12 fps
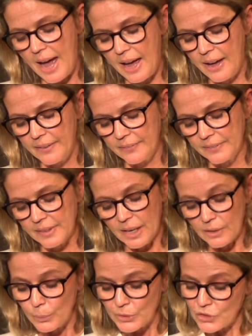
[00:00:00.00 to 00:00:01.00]
And
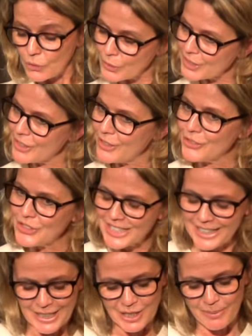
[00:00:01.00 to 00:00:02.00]
I would also
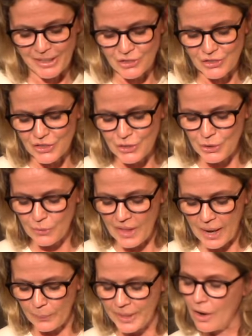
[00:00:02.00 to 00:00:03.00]
just like to mention to you
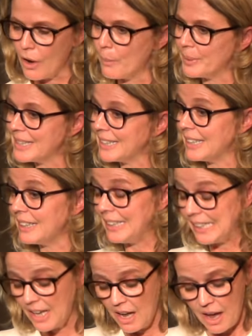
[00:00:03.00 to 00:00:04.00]
that we are
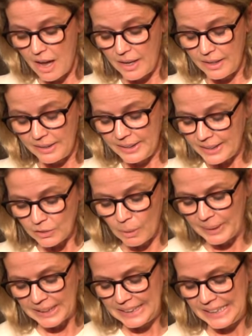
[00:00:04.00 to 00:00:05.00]
particularly
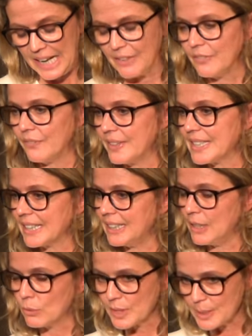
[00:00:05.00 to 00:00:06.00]
economically and
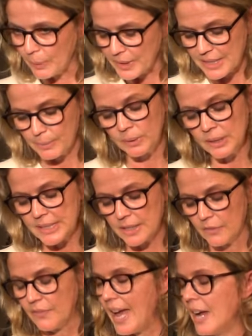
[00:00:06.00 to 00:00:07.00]
fiscally responsible.
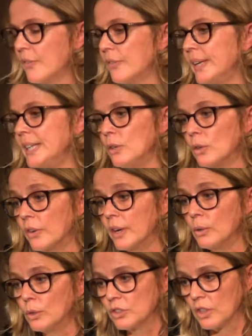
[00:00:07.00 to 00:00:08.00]
So for every
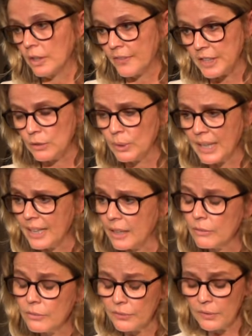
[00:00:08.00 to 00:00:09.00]
euro or dollar that you
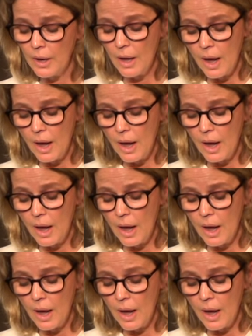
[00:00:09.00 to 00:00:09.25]
give,